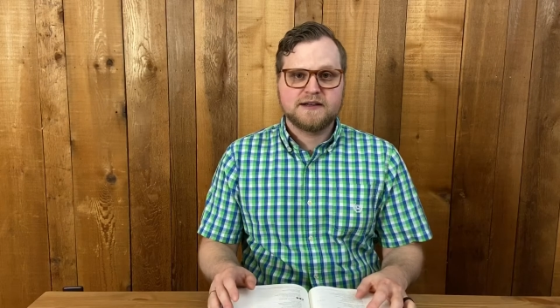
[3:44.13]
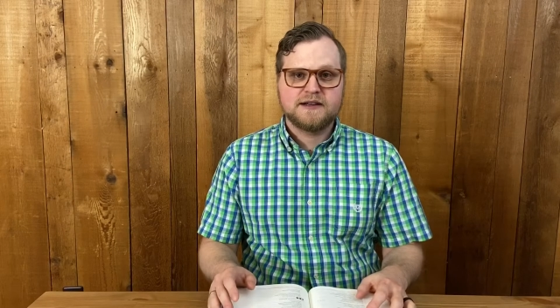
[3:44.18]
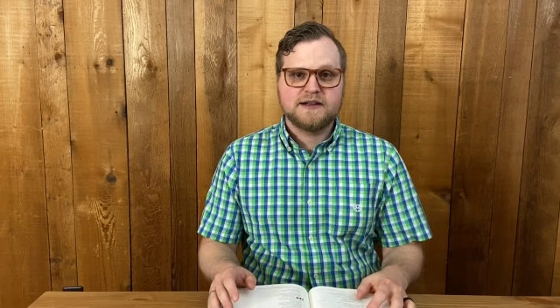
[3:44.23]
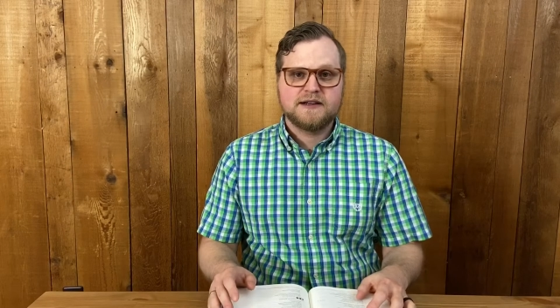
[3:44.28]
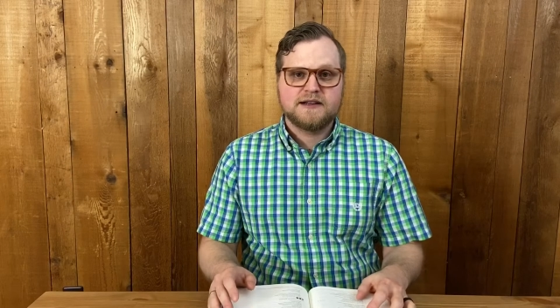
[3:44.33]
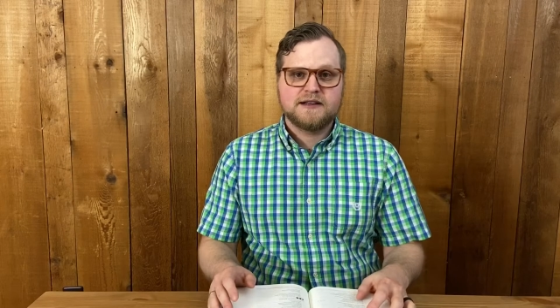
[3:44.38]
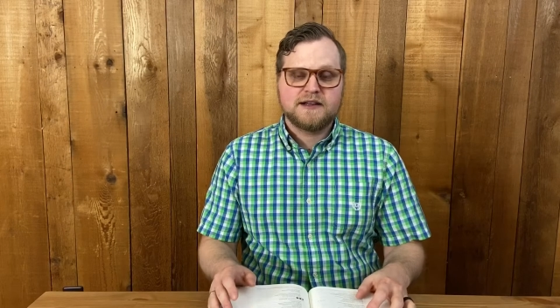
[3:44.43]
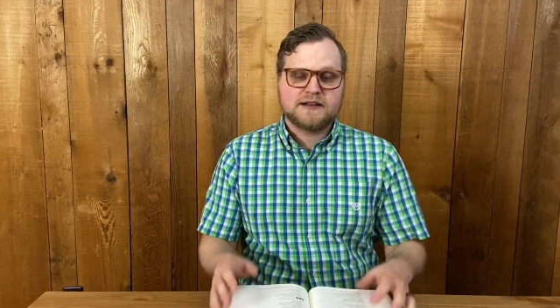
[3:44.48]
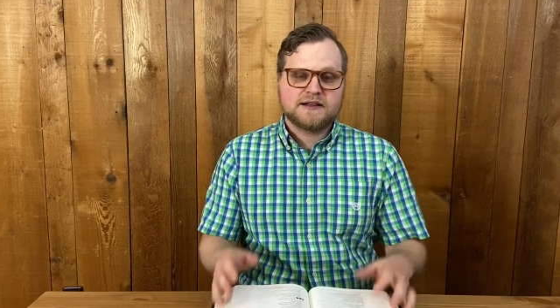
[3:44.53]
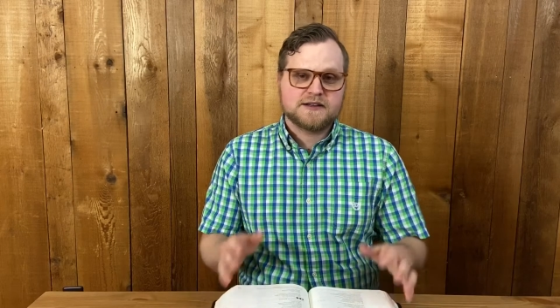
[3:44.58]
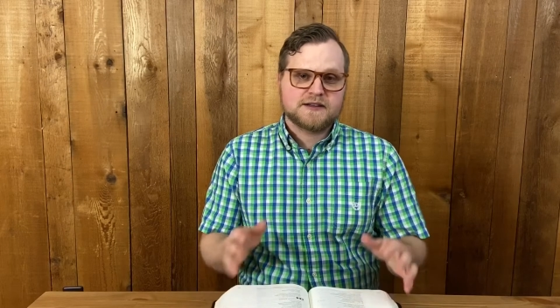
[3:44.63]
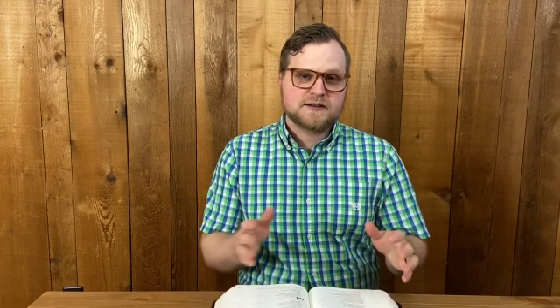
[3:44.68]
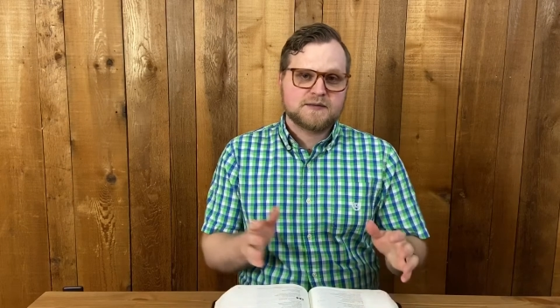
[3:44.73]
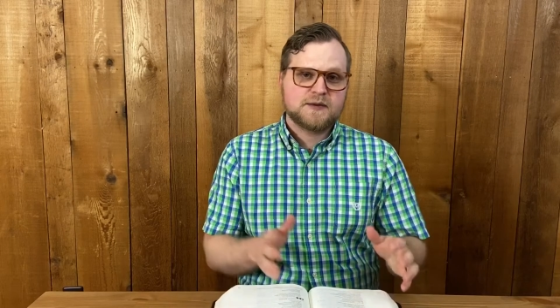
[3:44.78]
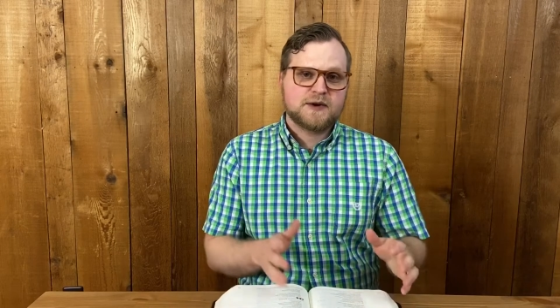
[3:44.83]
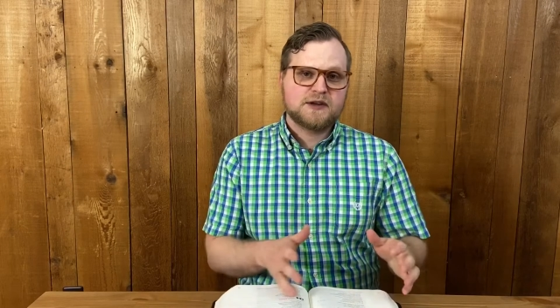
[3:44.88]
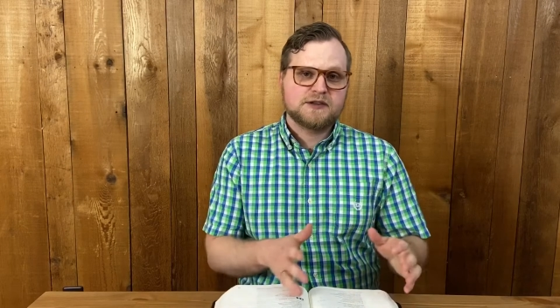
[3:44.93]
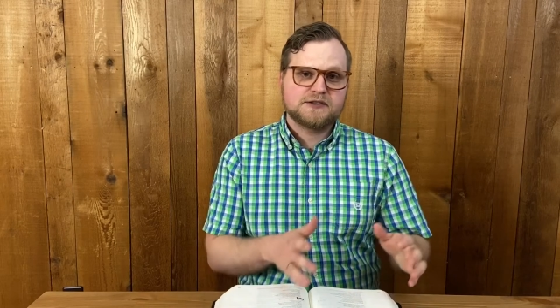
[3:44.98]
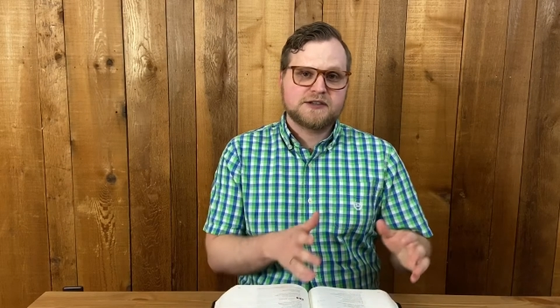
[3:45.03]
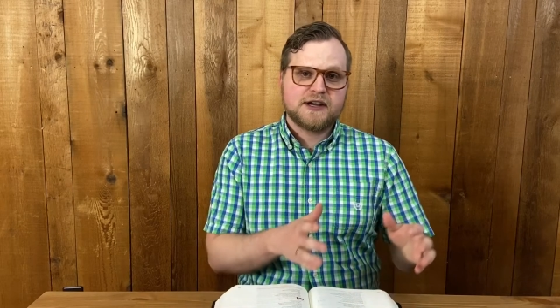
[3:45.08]
Like a
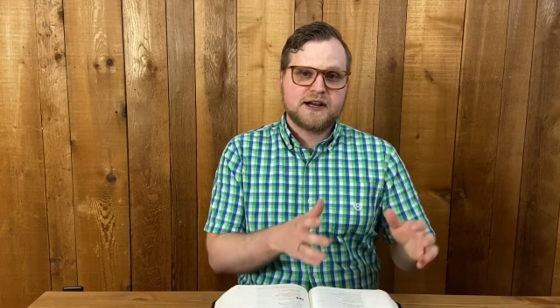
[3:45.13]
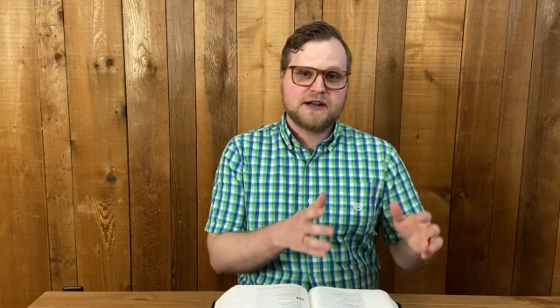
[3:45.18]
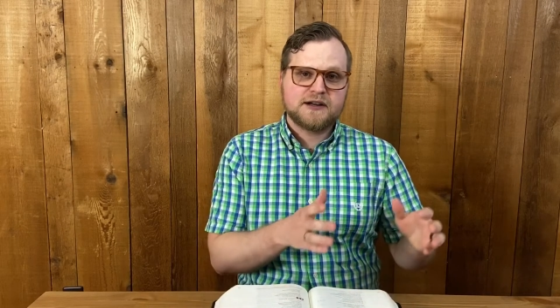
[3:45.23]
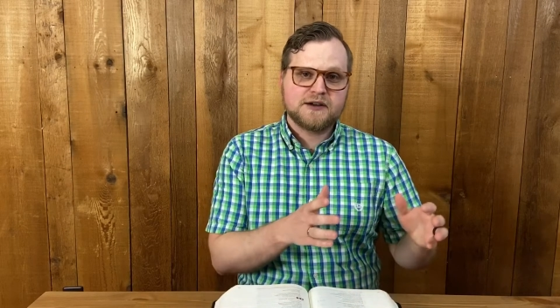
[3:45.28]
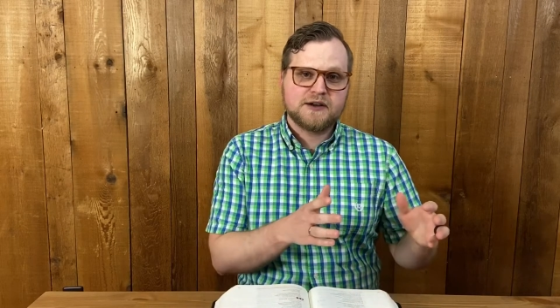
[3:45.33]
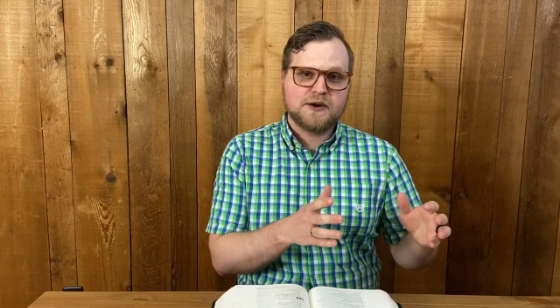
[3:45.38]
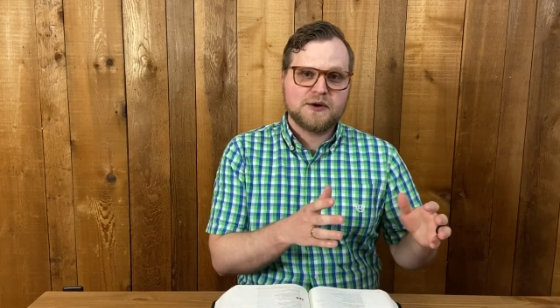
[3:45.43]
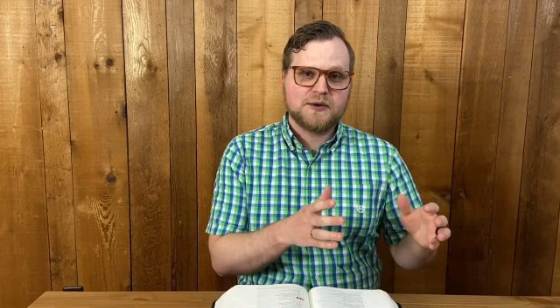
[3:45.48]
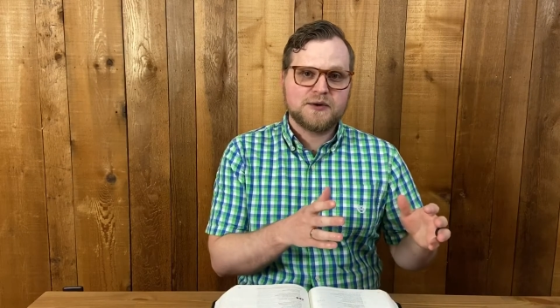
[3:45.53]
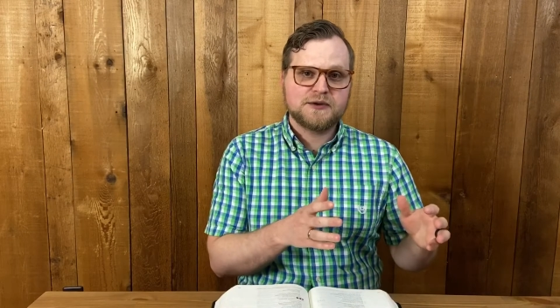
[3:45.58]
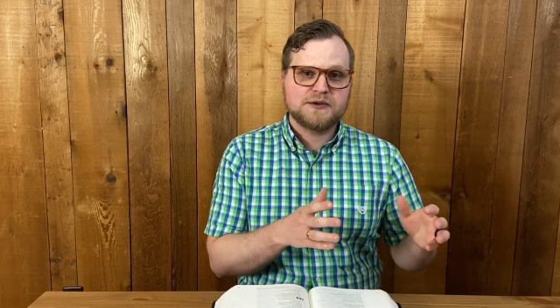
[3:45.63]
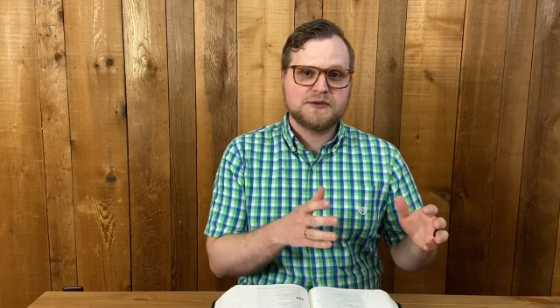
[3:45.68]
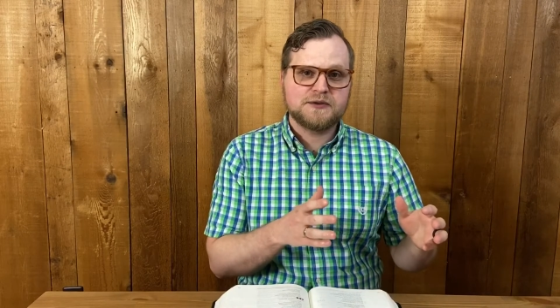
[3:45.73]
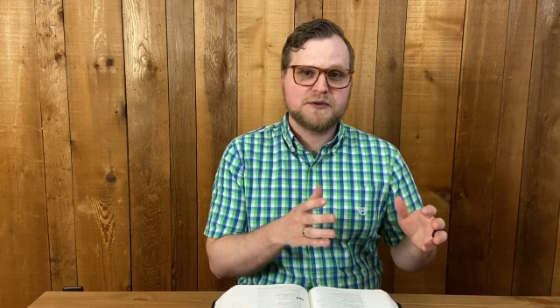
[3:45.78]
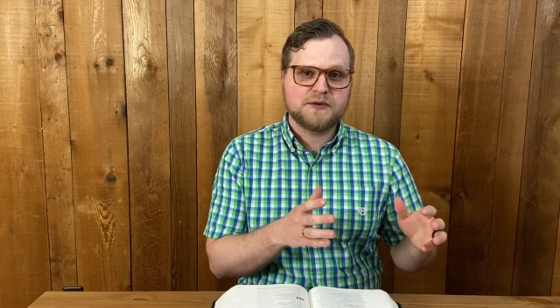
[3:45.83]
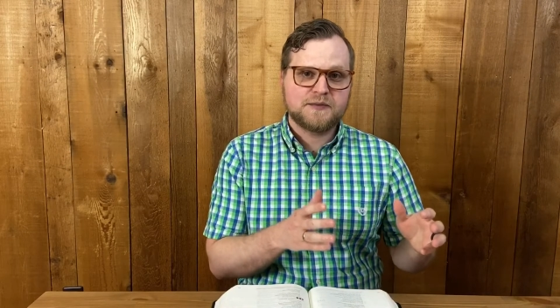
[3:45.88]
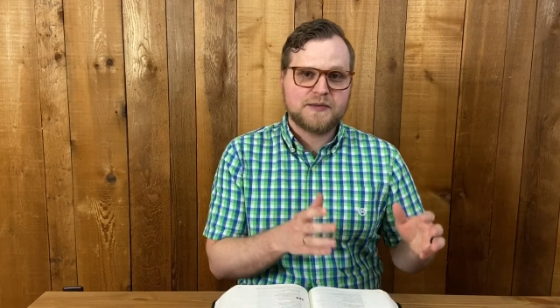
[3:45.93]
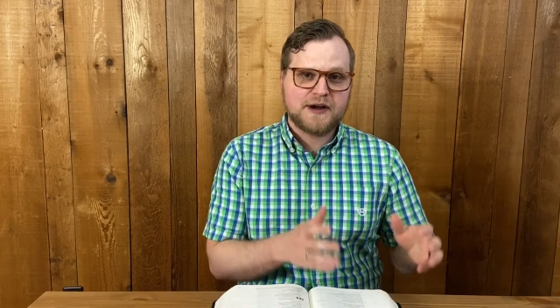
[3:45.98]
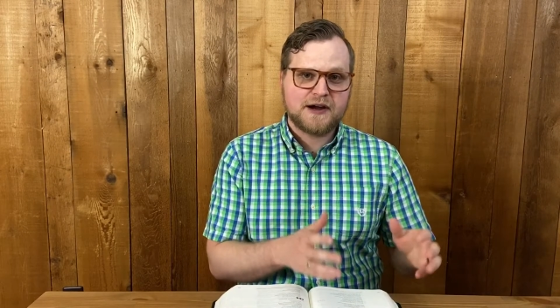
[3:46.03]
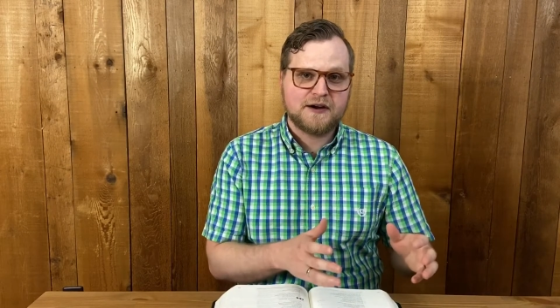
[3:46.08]
small child going to
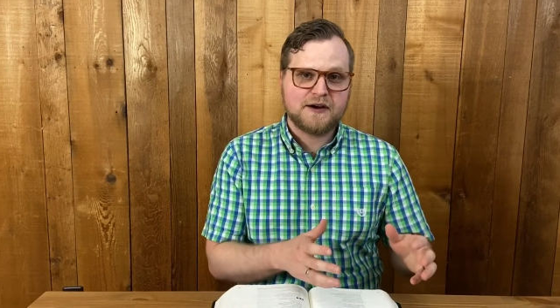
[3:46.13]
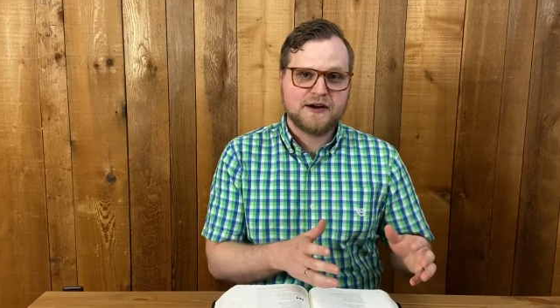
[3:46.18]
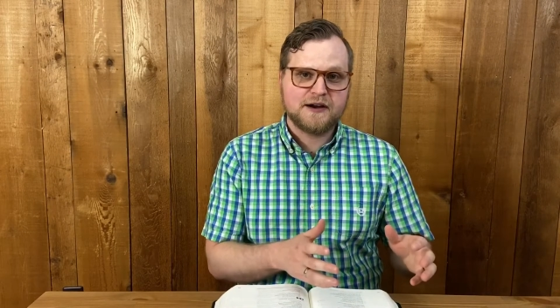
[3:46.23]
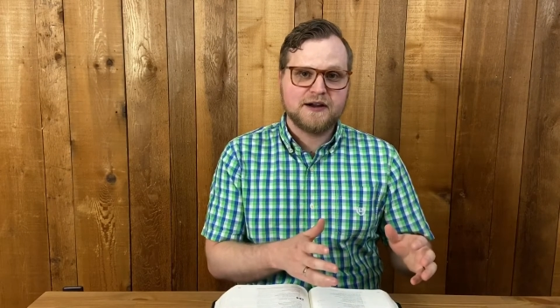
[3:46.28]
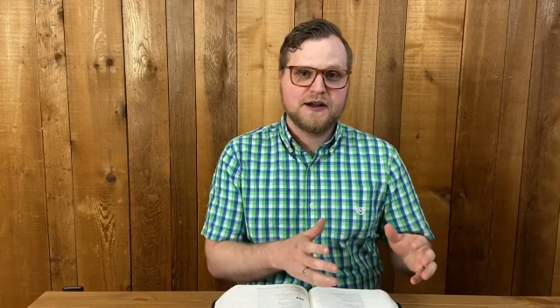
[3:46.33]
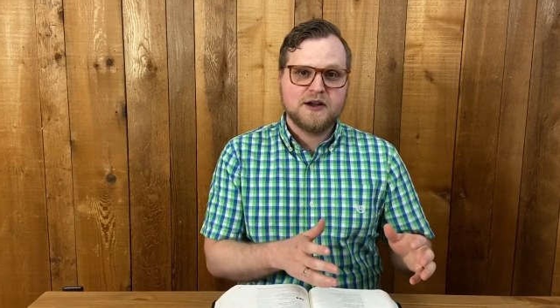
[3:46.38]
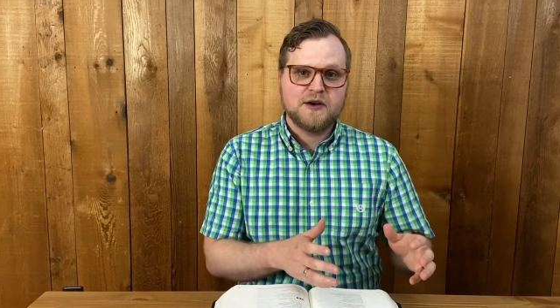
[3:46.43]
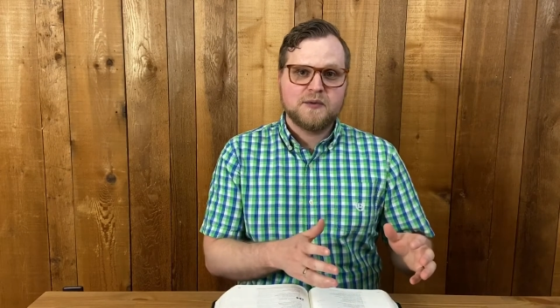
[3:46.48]
a parent